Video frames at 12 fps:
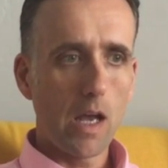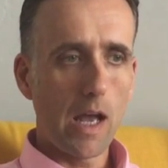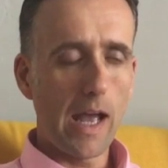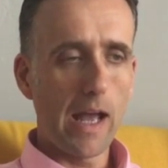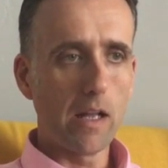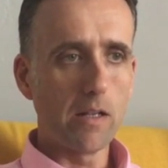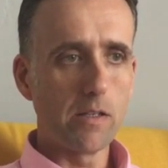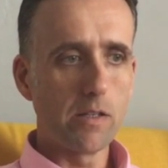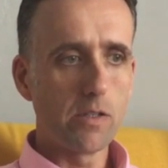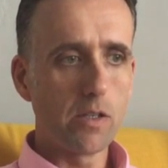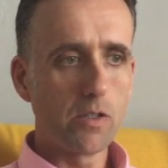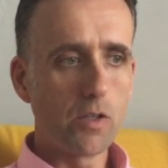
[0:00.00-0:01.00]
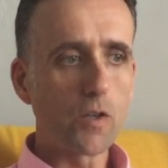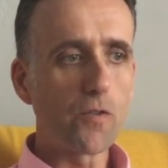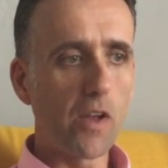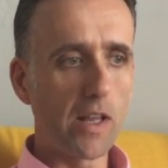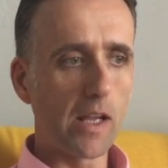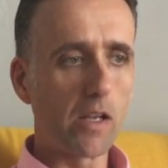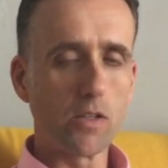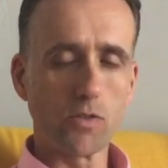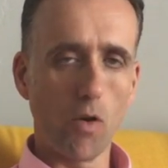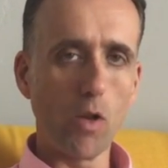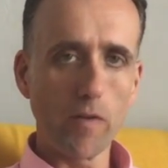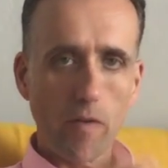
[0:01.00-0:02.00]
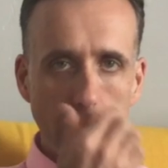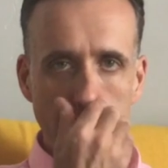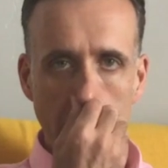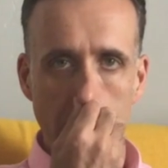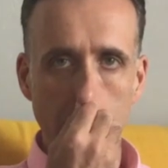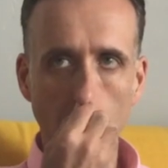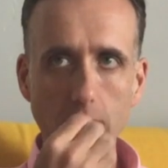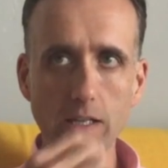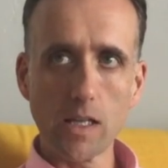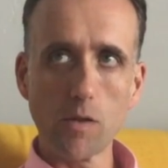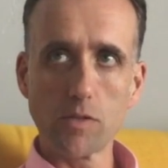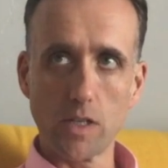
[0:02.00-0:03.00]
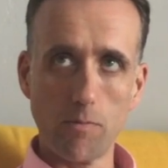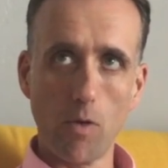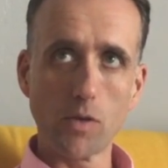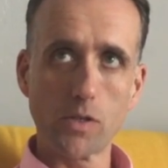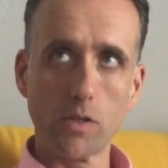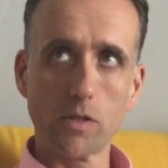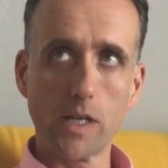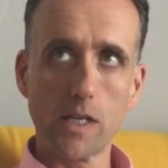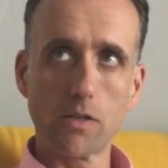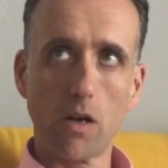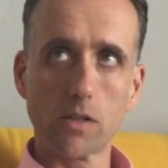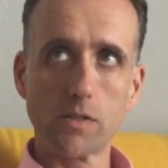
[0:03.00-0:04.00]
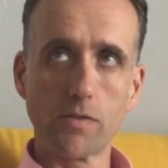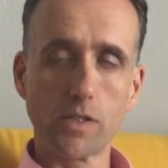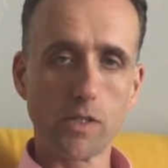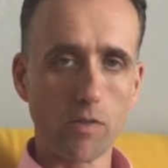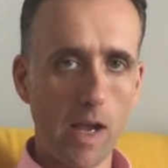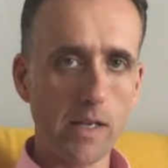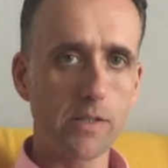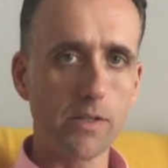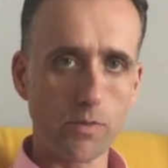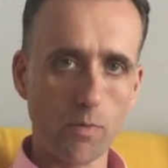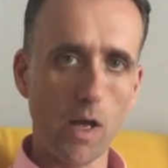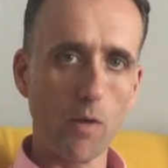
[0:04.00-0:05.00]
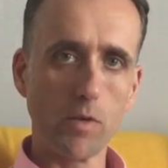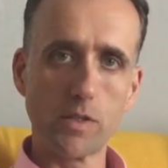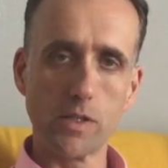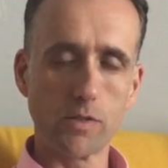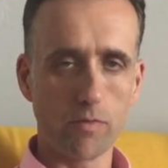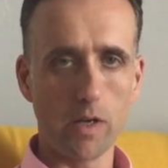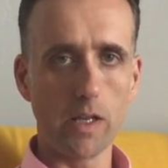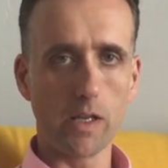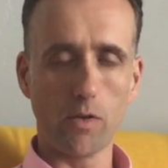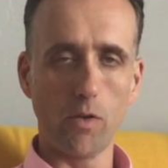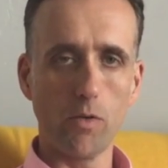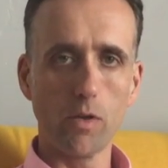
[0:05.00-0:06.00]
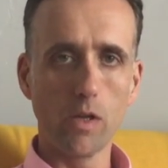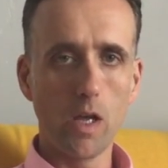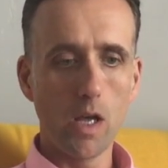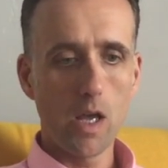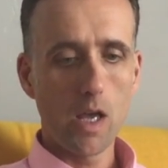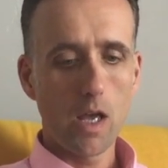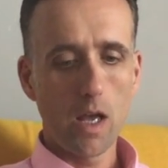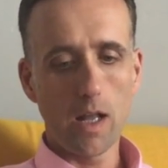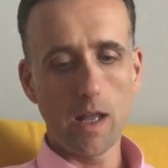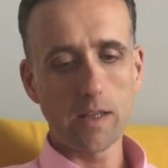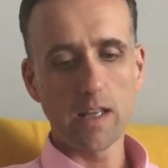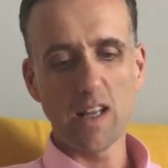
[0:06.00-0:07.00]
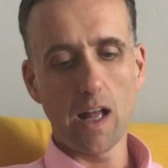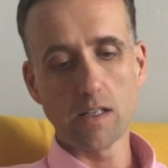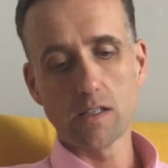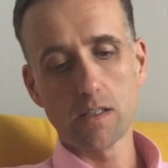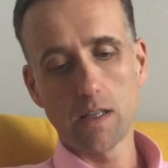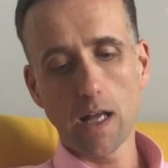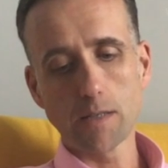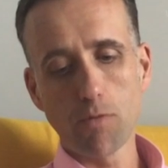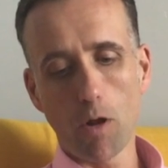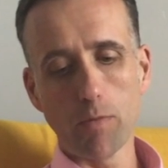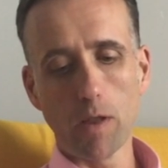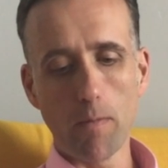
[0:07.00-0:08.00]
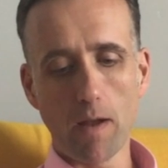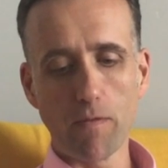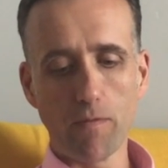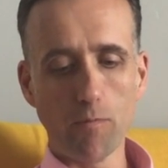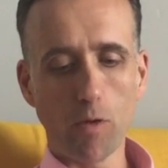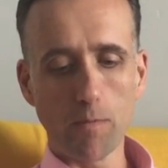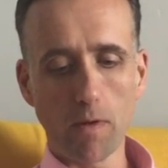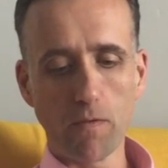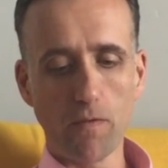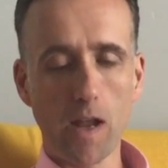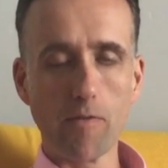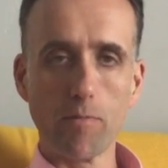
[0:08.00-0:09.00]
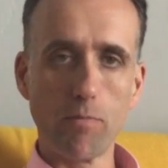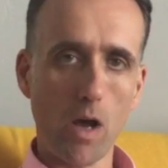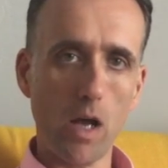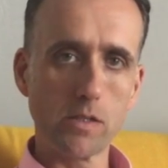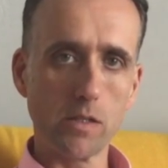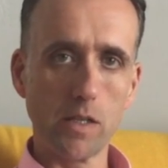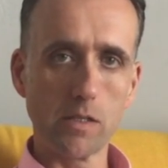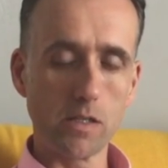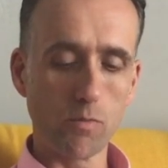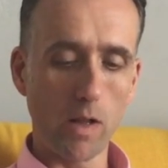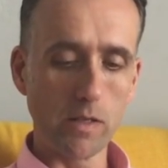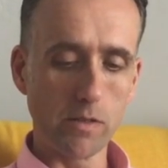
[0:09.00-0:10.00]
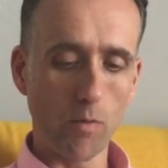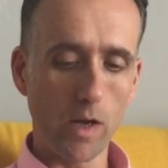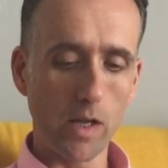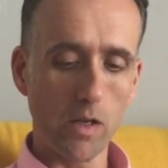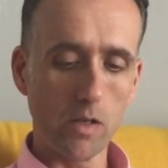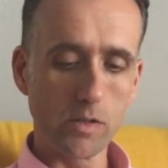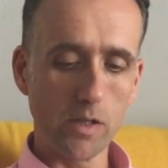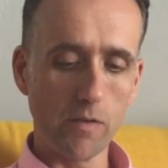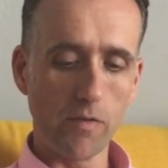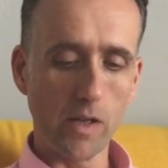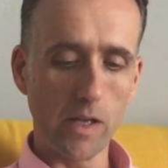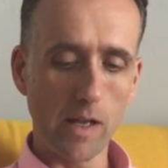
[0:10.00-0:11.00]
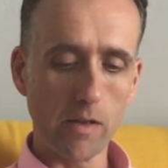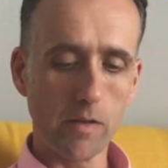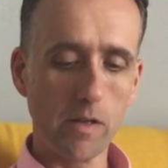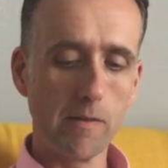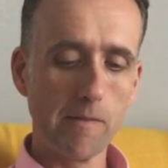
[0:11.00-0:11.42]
and just feeling control of everything. So I think there was an emotional detox of stress as well, which is really cool. I think that's probably one of my favorite parts of this, as well as the weight loss and feeling healthy.